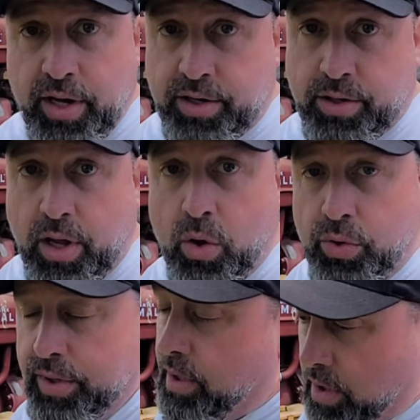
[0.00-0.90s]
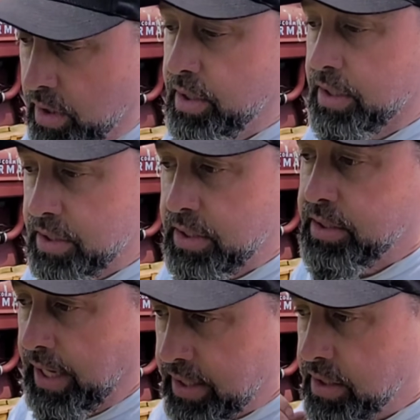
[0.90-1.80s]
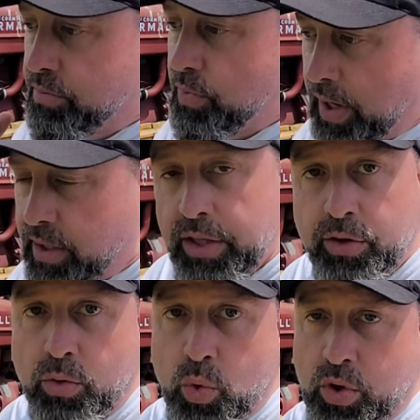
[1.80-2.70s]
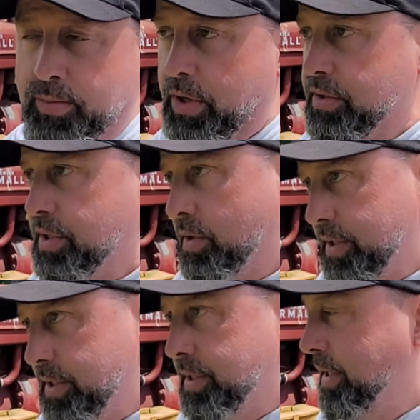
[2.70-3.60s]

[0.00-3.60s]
under load and it does tend to run a little warmer, so it